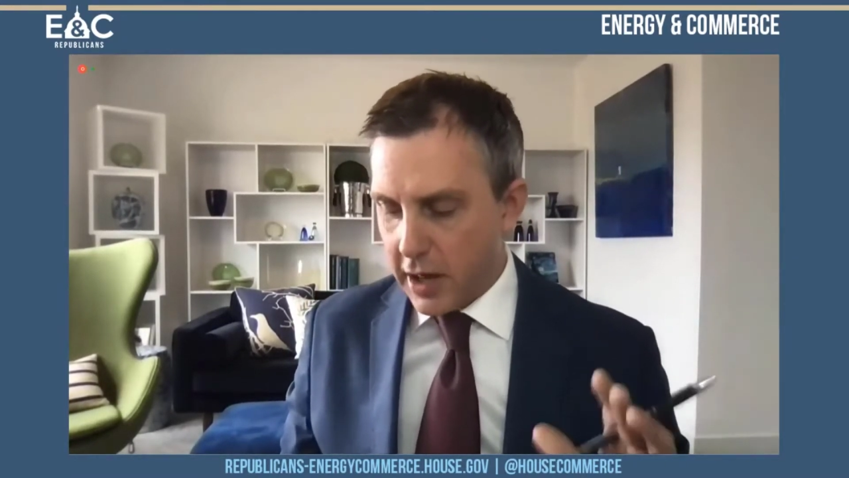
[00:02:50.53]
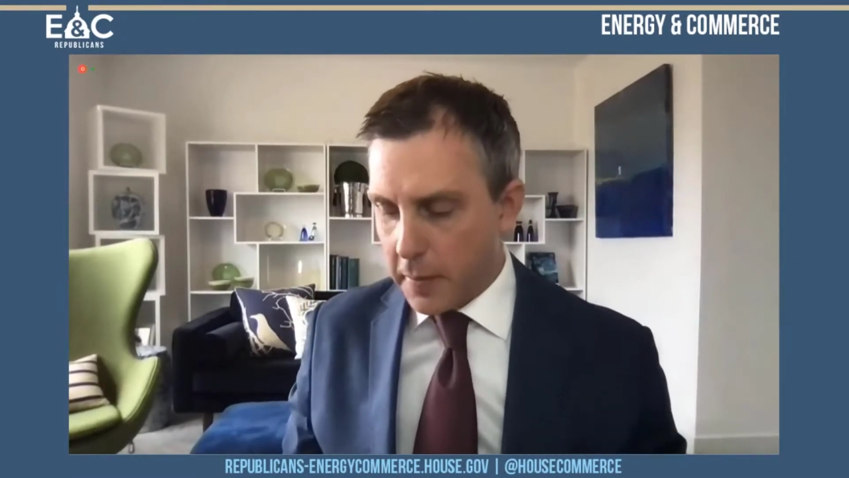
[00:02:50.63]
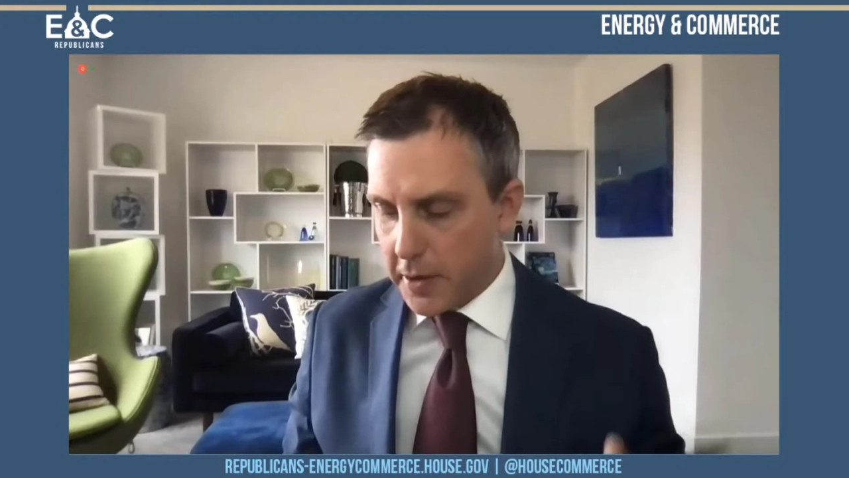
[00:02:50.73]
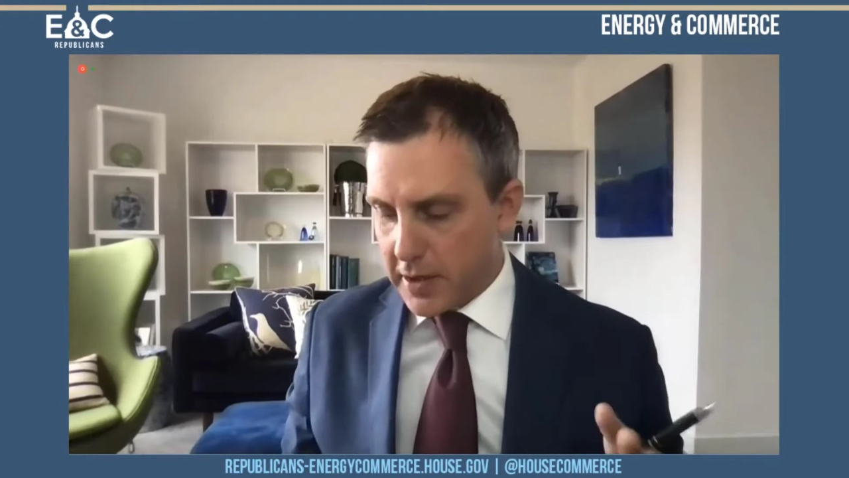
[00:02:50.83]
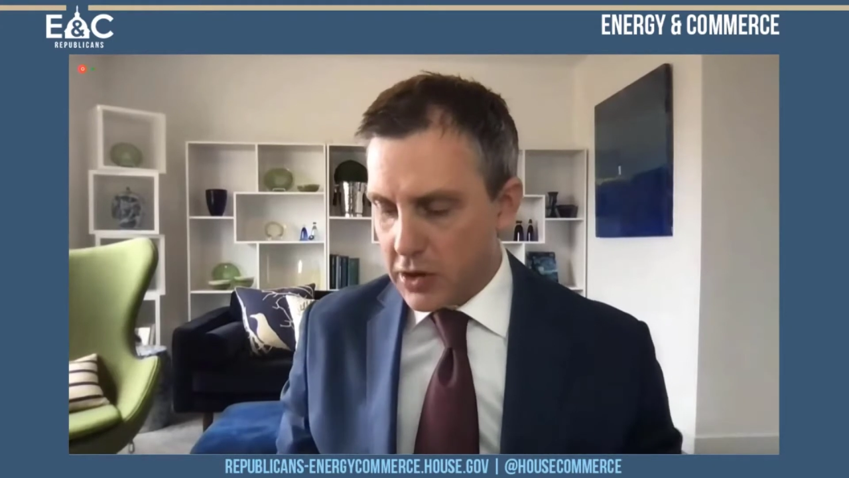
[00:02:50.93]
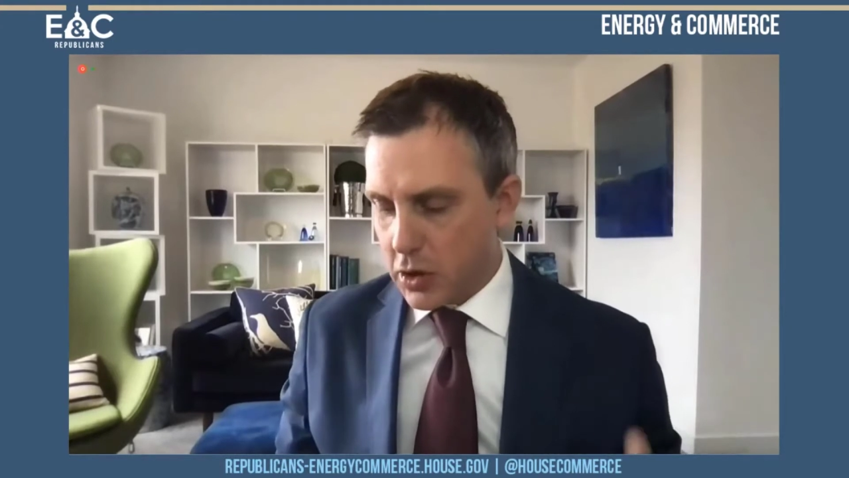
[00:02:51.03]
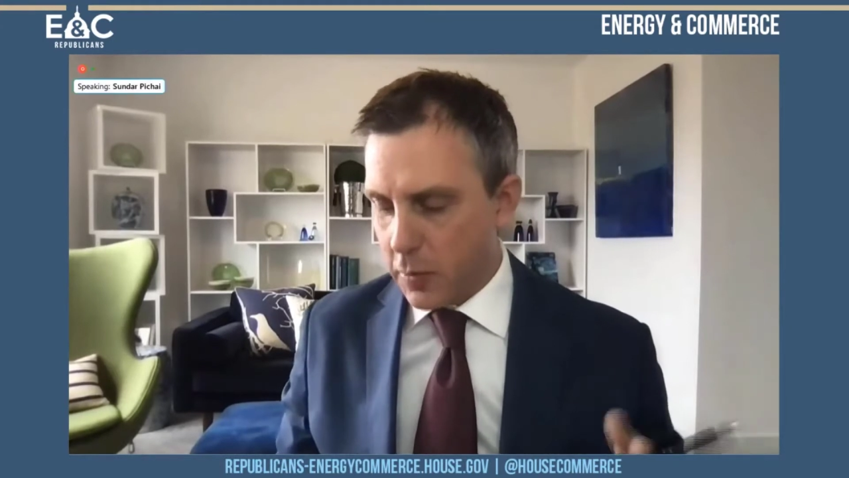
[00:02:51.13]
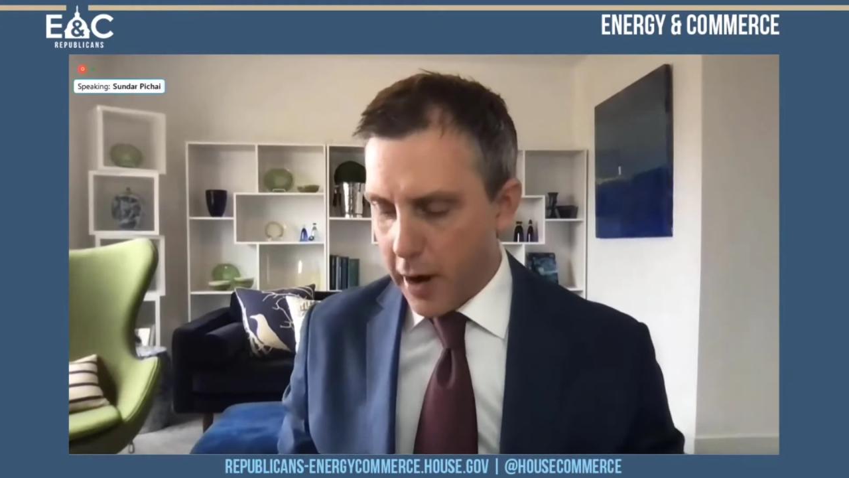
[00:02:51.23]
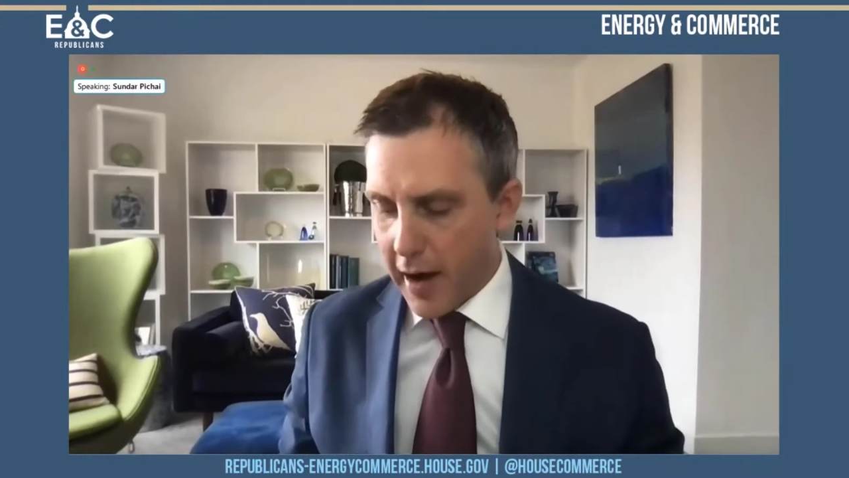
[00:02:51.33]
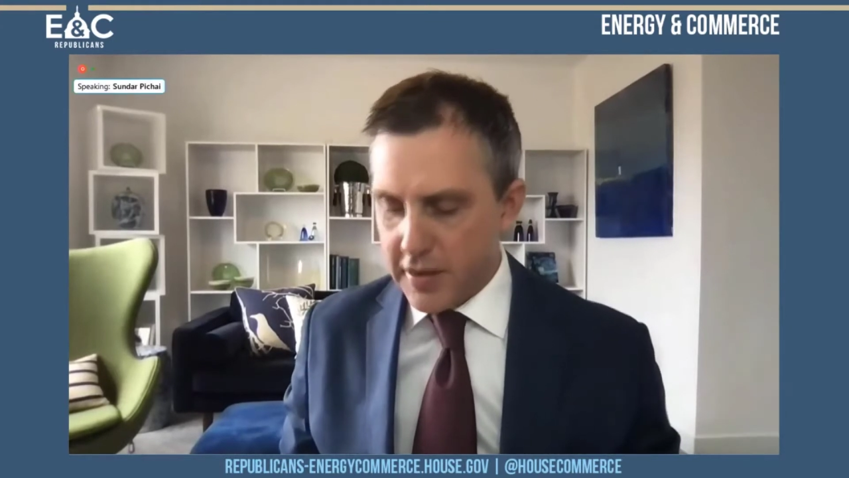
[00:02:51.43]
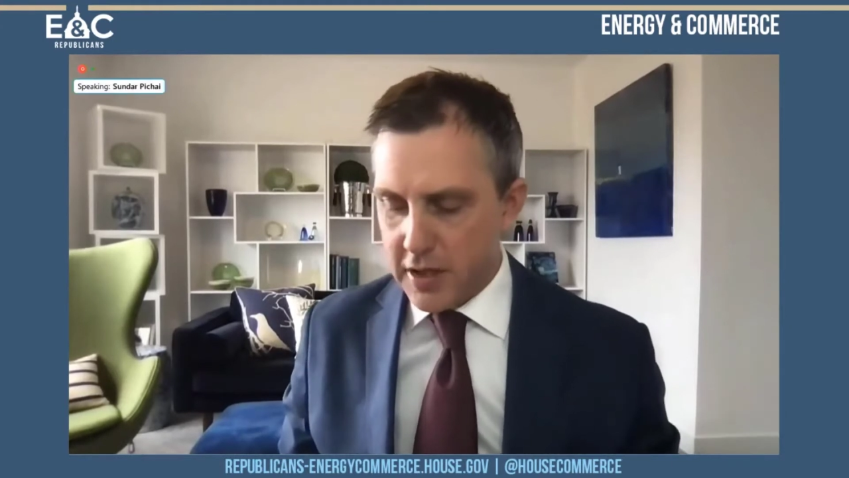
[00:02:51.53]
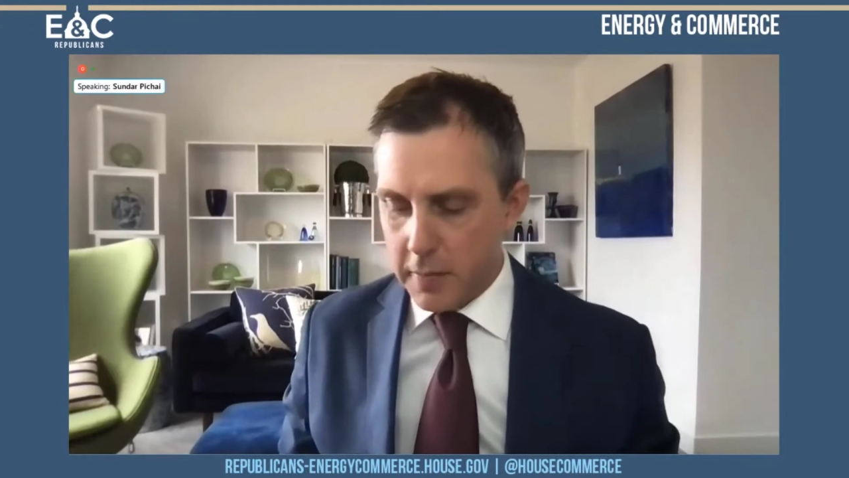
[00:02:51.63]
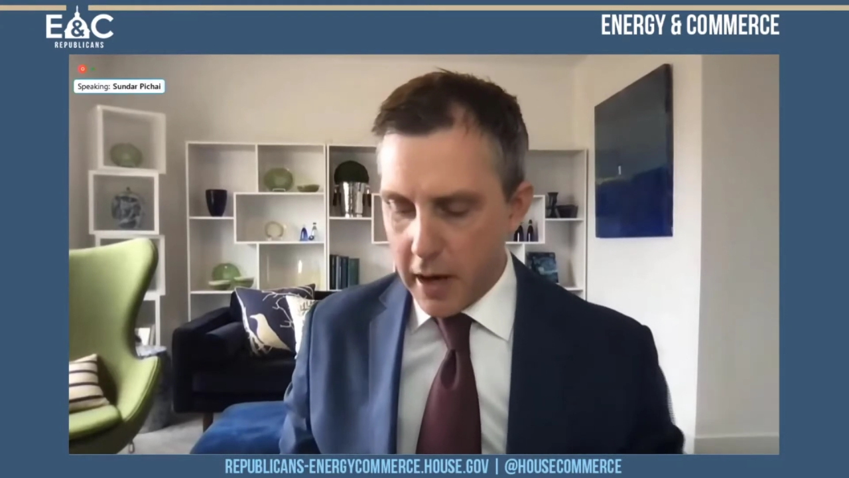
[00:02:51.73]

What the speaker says: and the potential privacy